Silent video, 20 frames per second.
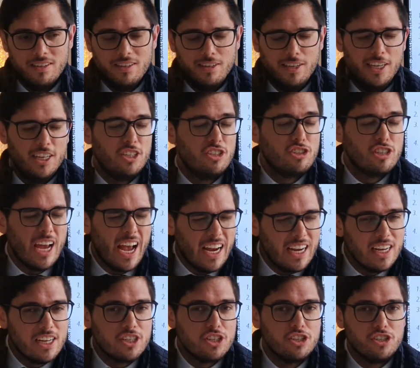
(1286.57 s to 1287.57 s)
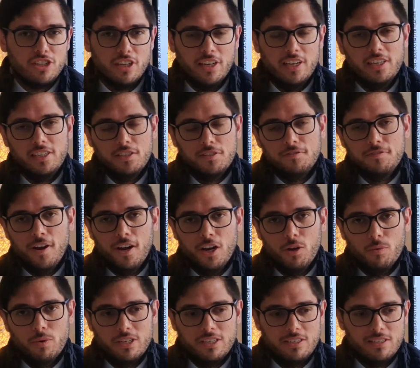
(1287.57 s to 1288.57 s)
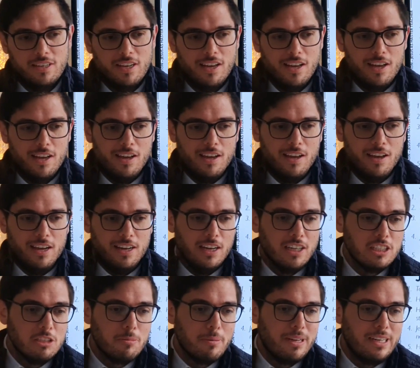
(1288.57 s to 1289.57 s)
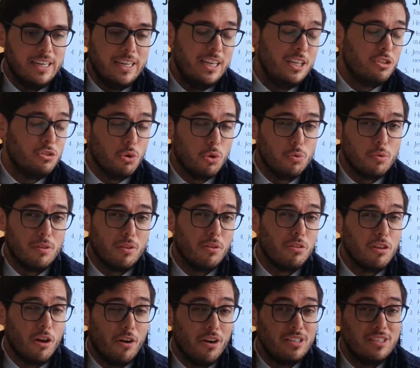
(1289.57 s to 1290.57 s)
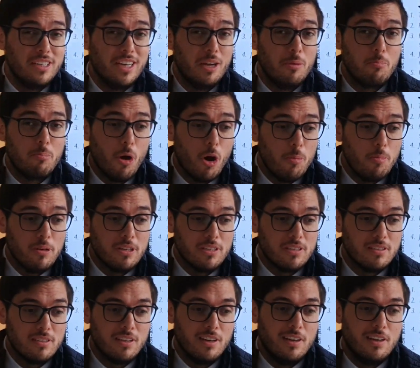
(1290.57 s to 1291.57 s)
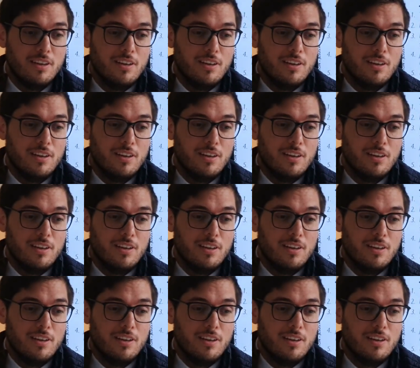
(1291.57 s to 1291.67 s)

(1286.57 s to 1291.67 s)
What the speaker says: He challenged his followers, and ultimately he taught with authority and purpose.